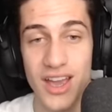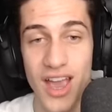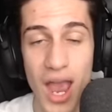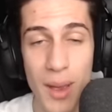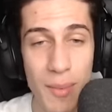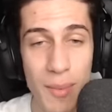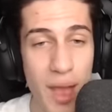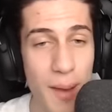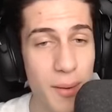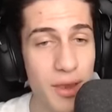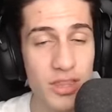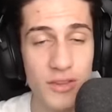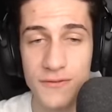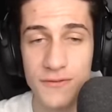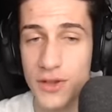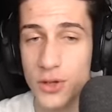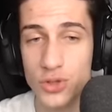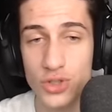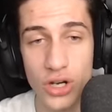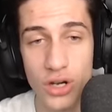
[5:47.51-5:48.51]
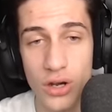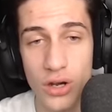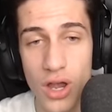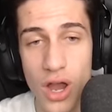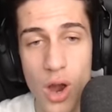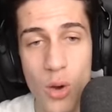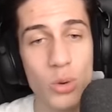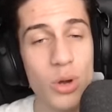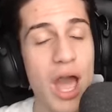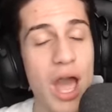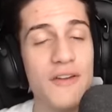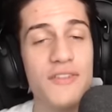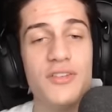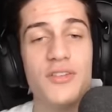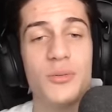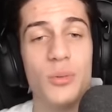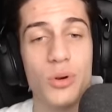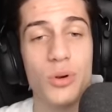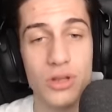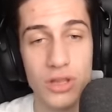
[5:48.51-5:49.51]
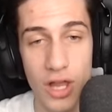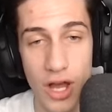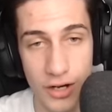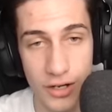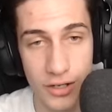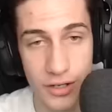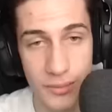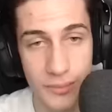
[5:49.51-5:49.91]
And maybe in the future, we'll have even more luck.